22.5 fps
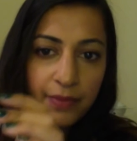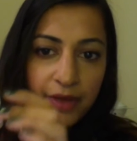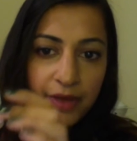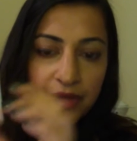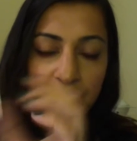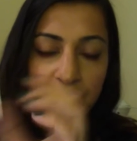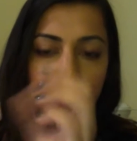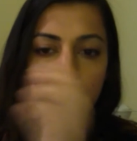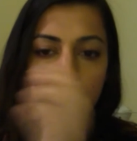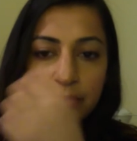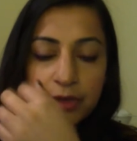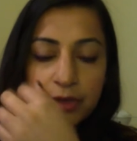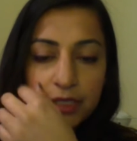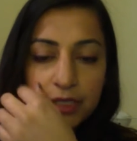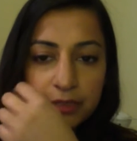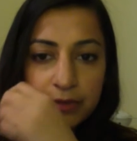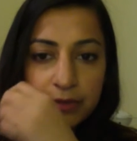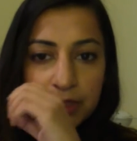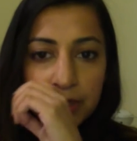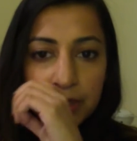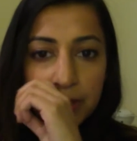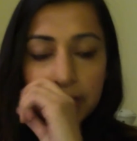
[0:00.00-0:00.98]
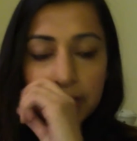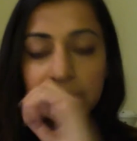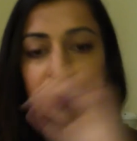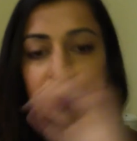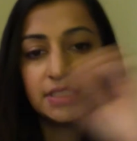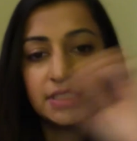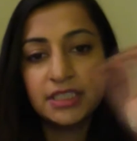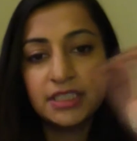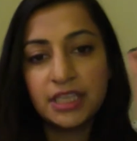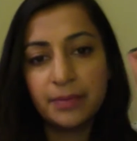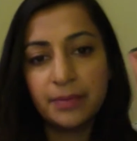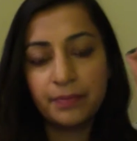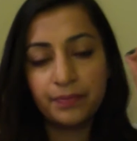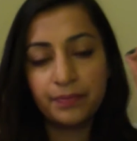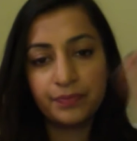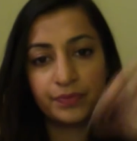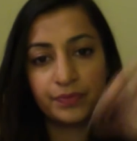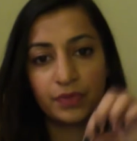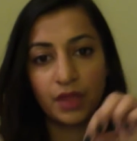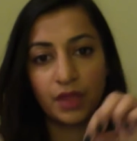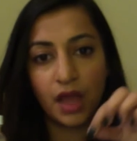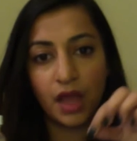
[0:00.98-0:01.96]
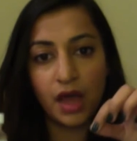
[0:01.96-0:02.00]
And really what you're supposed to do is just dip
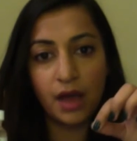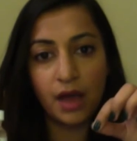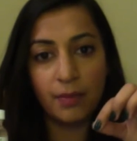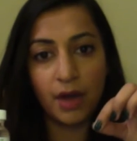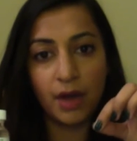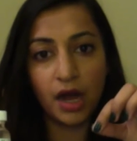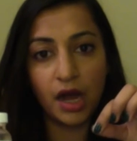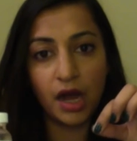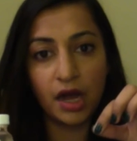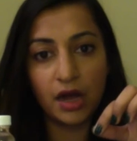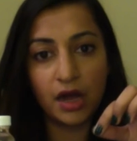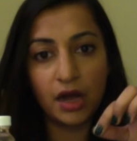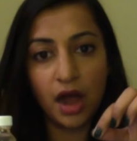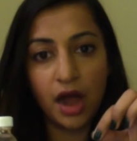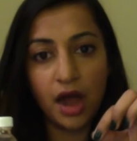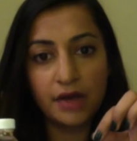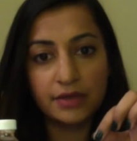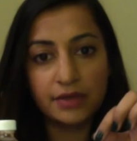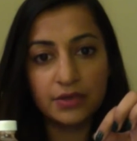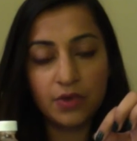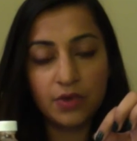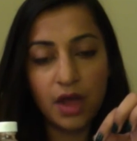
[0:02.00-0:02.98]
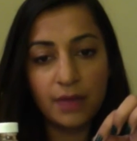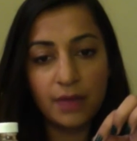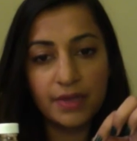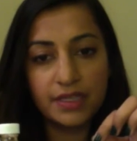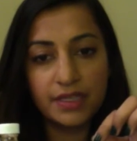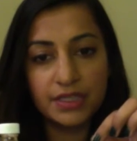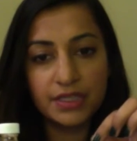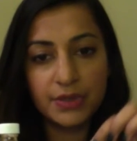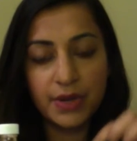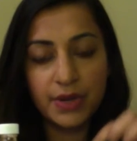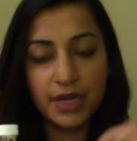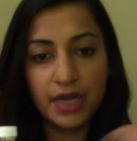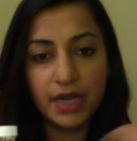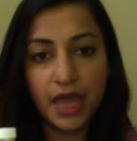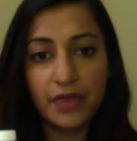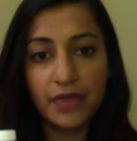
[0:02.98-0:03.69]
a cotton swab into it